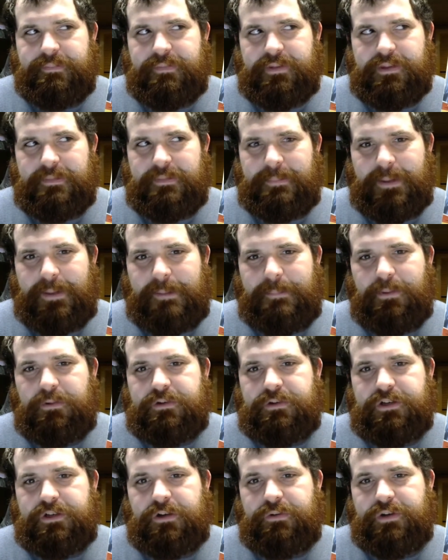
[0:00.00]
People
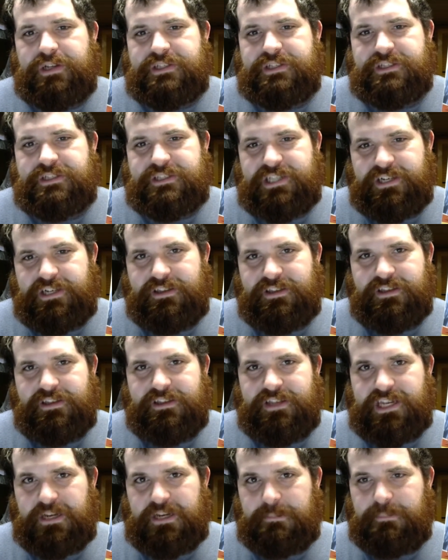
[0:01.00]
don't necessarily
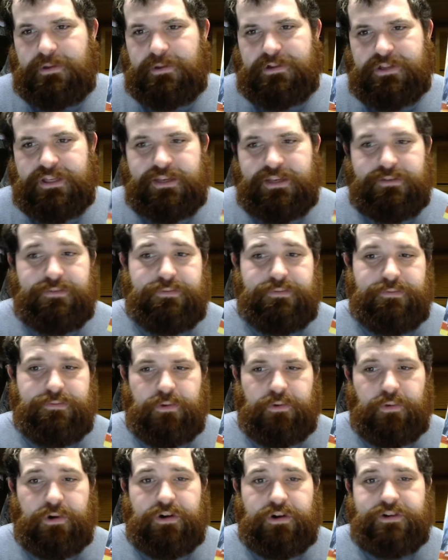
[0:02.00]
like believe the
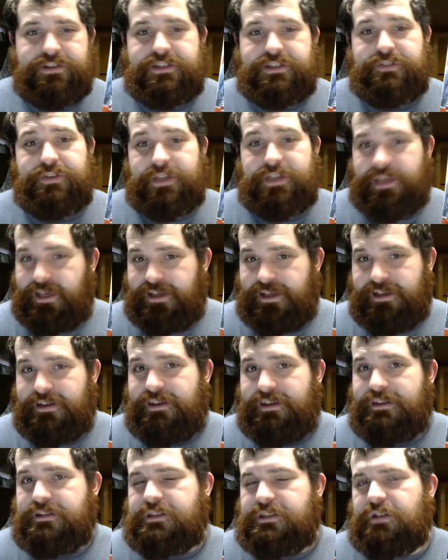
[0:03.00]
words of a
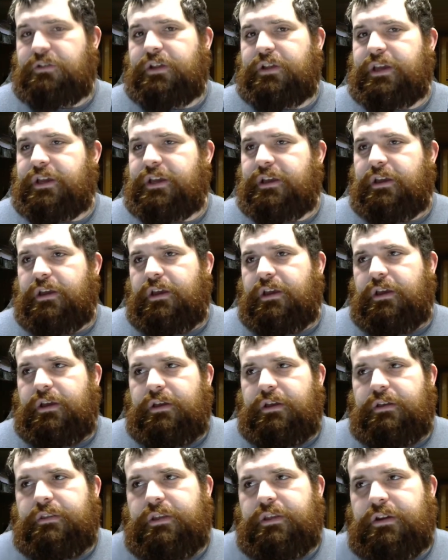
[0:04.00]
kid, so like
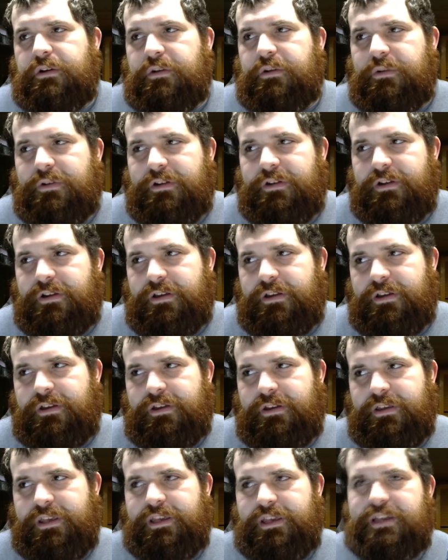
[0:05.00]
they don't.
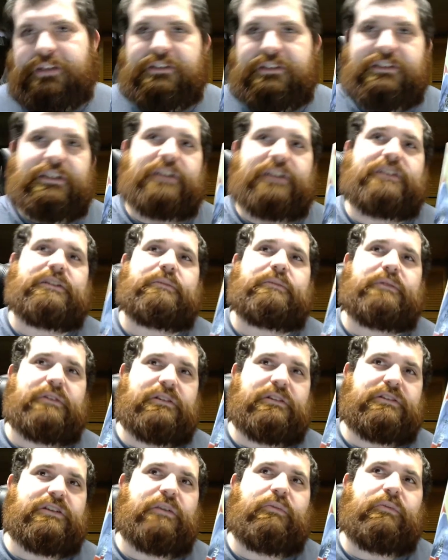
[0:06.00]
He could say something to
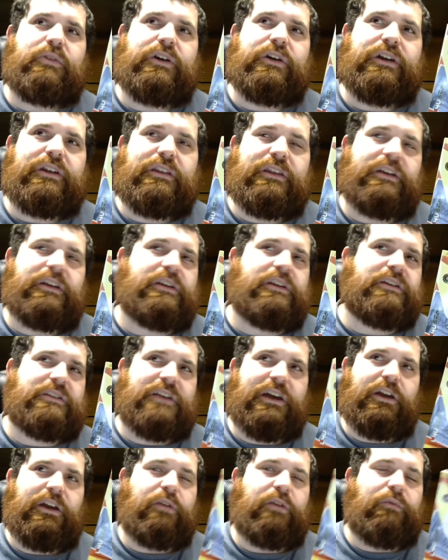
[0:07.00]
someone and they just
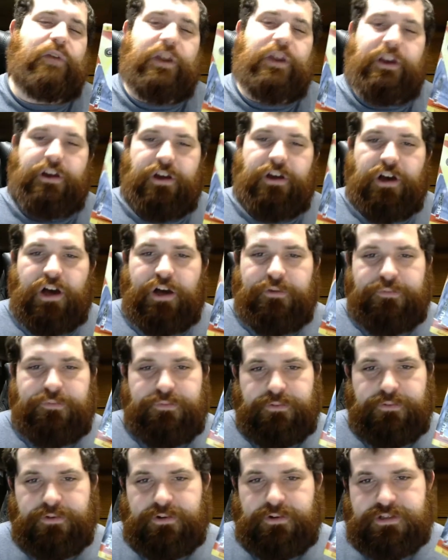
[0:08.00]
kind of write it off
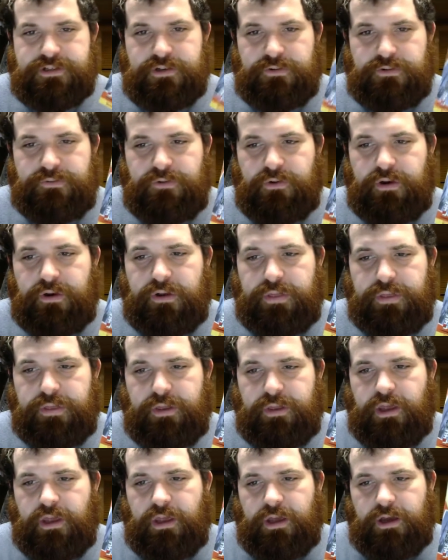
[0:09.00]
or so forth.
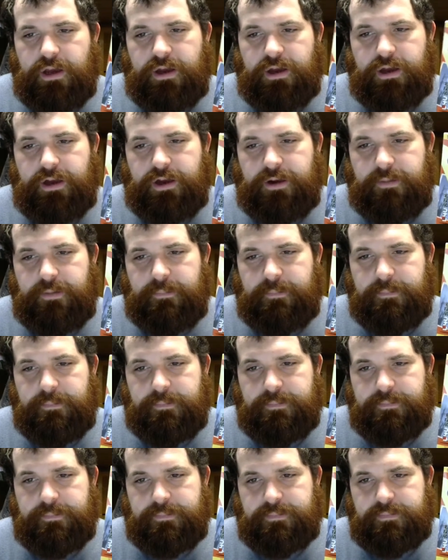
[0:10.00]

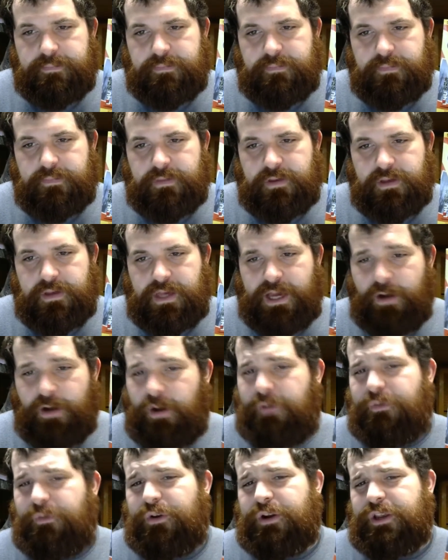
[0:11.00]

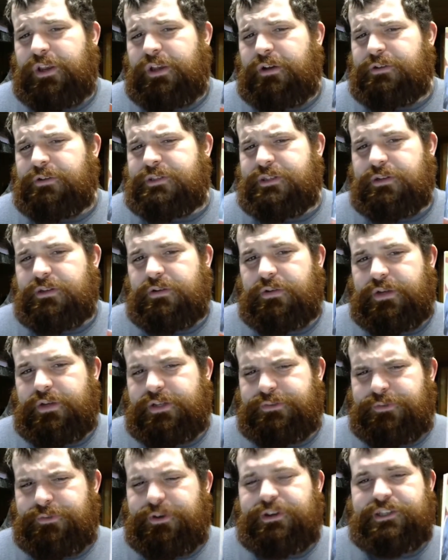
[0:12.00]
However,
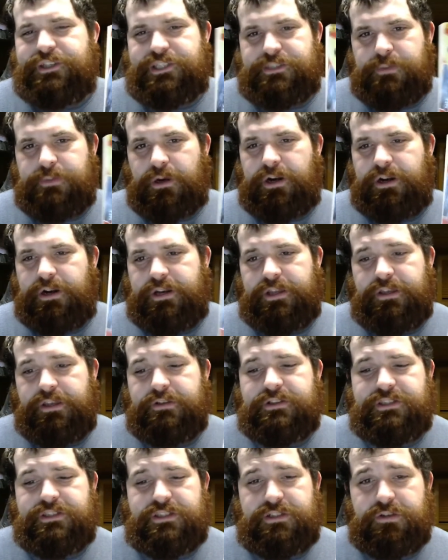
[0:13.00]
he's very smart and he
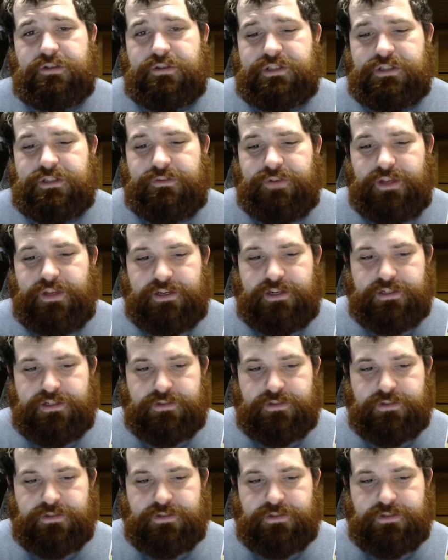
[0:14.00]
uses it to his advantage, where